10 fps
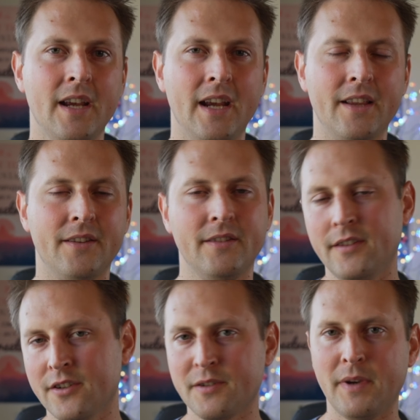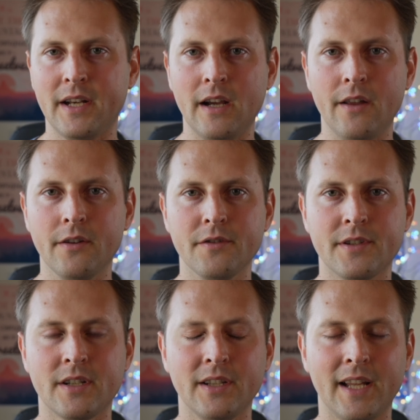and there's many
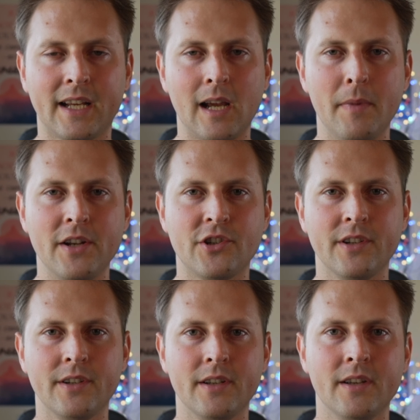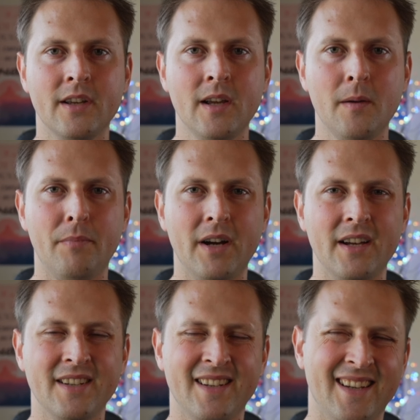others like I mentioned,
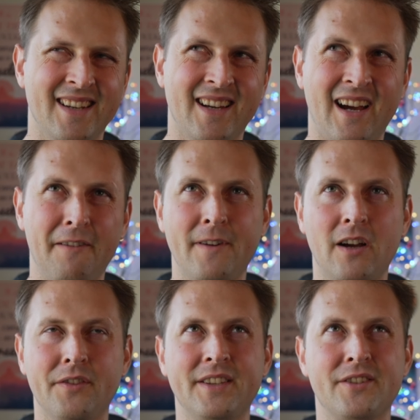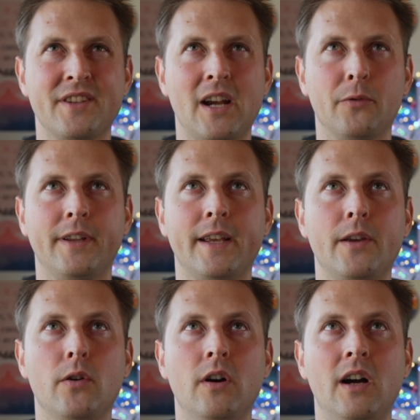but I found that there's not
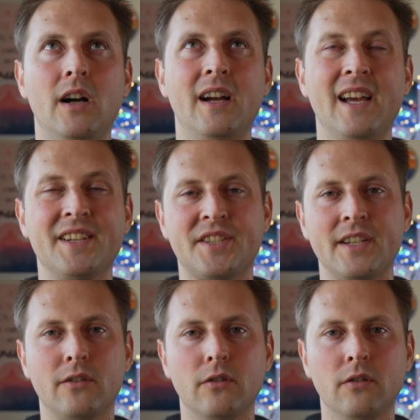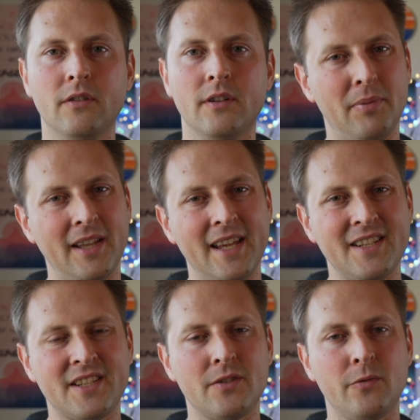really a single
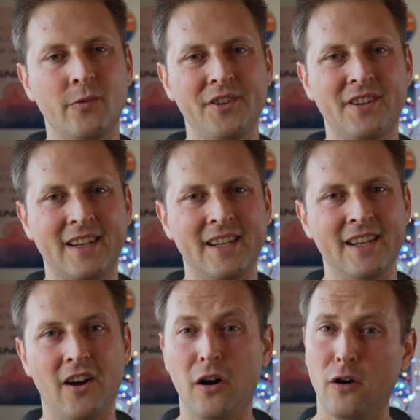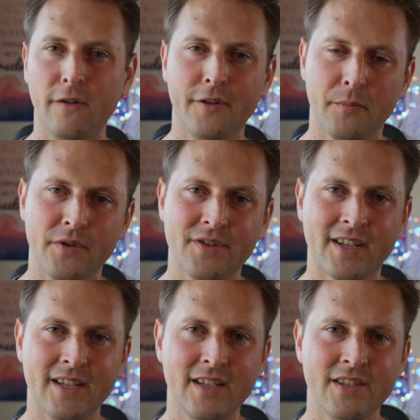place where you can get all of your music
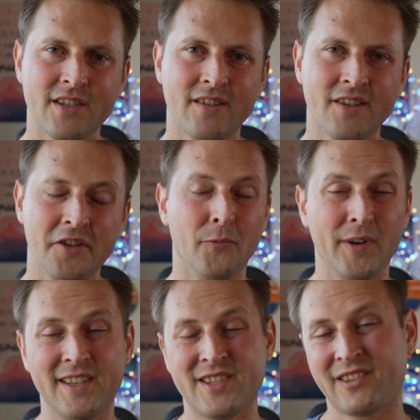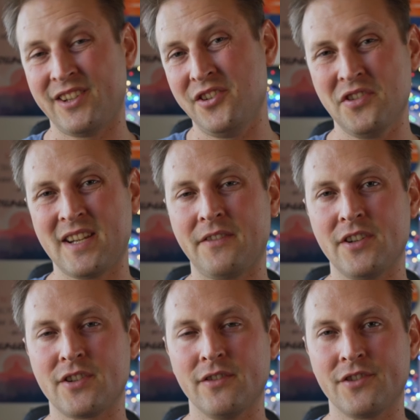needs. Realistically, you just have to
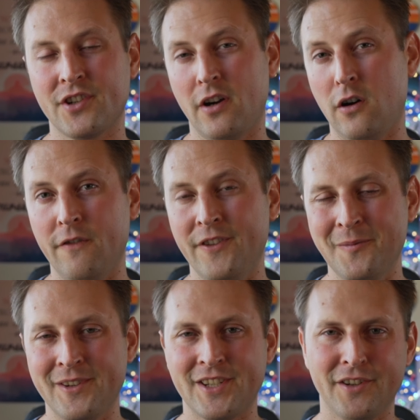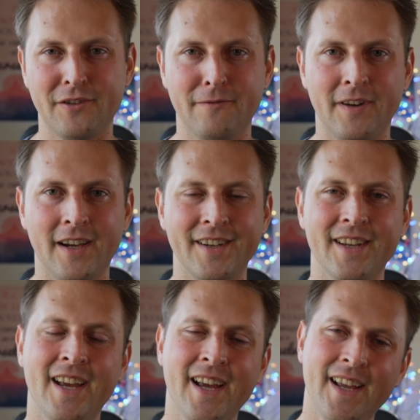search all of them until you find
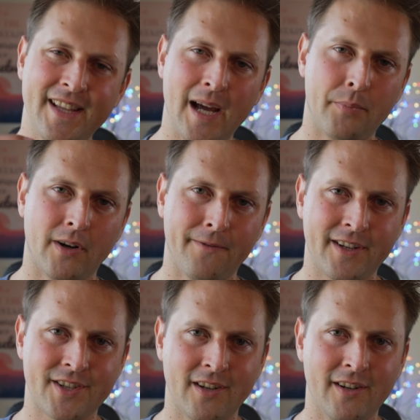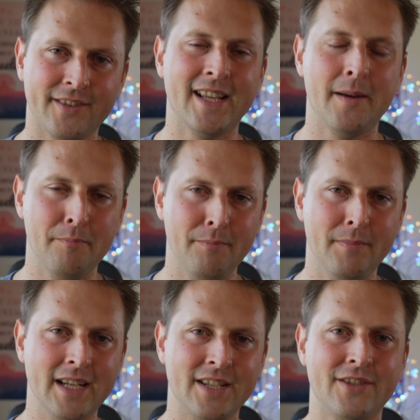that perfect song that
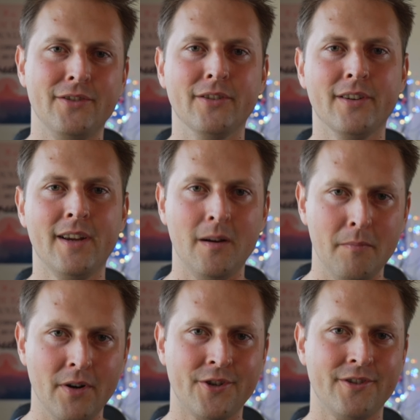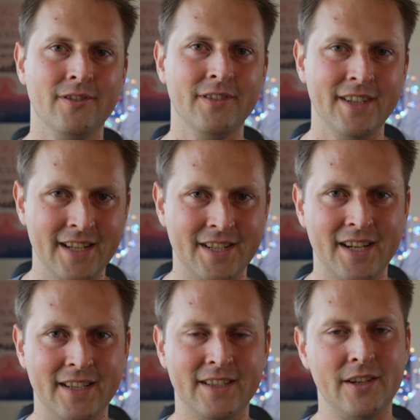meets your emotional
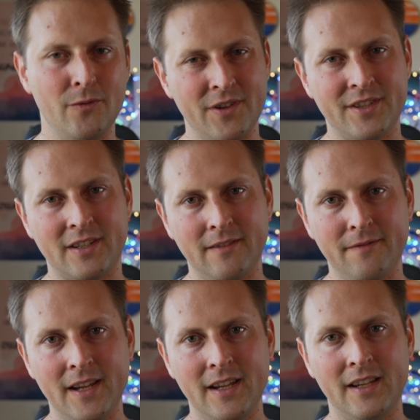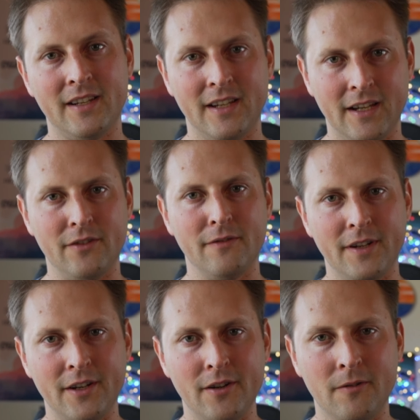intent that you want to convey in your
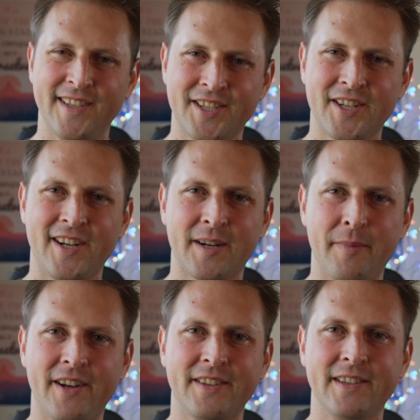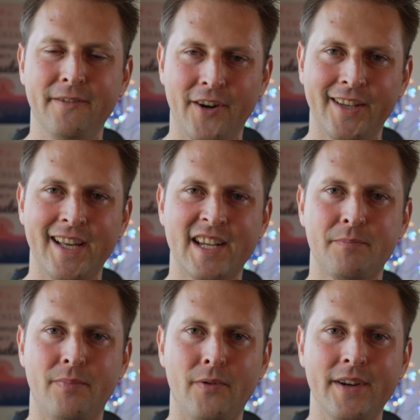video. Let's talk about the very
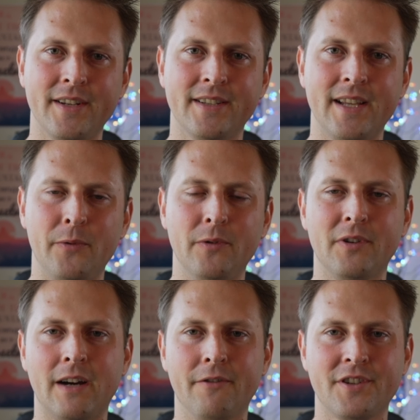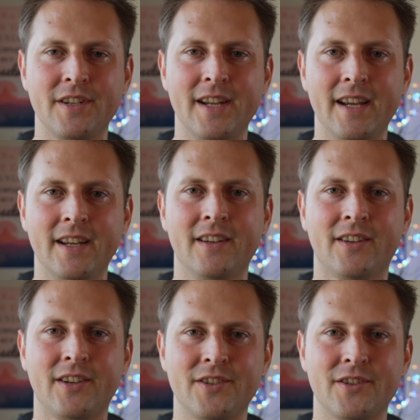last point that we will cover today
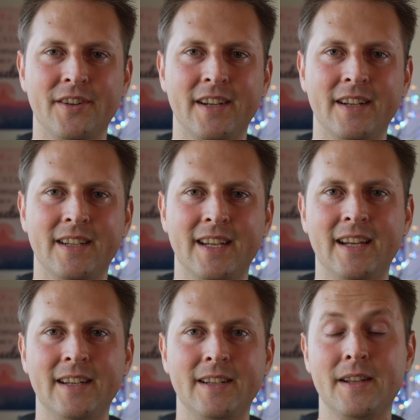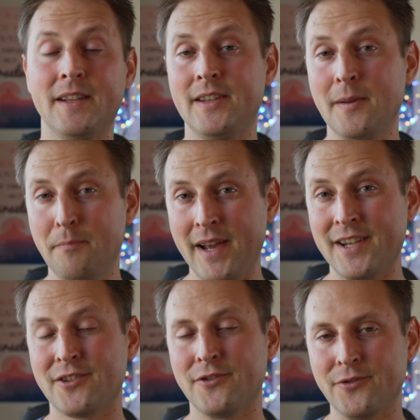concerning getting the
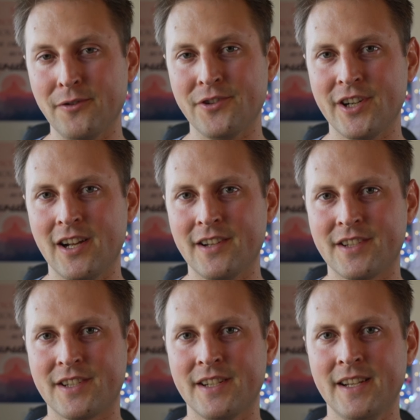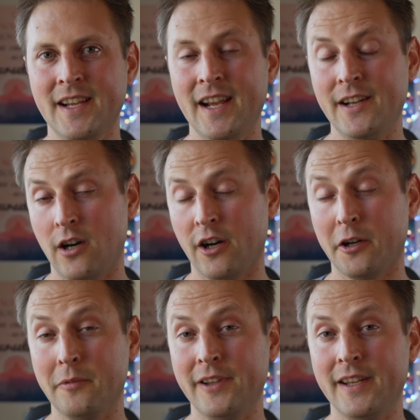best drone shots, and
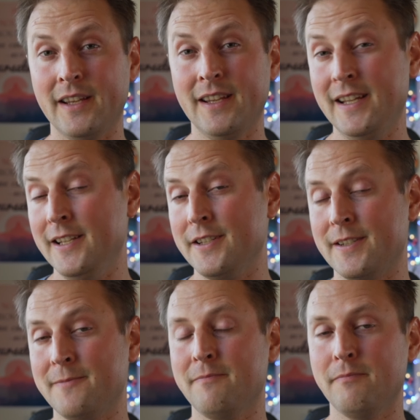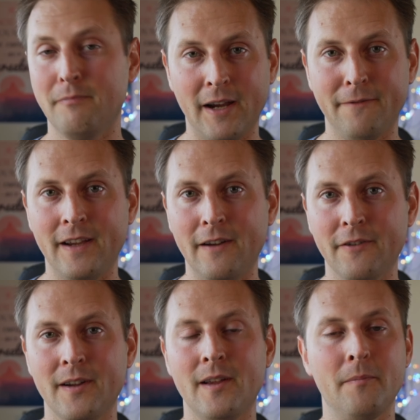arguably is my
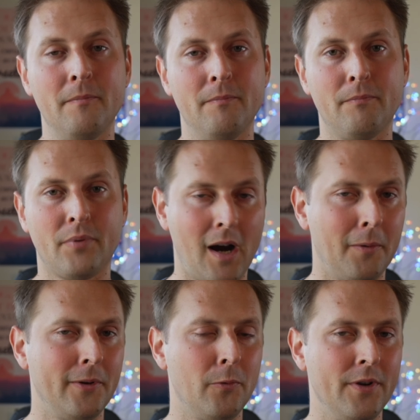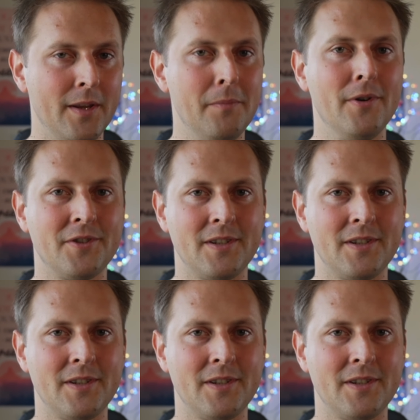favorite and probably one of the most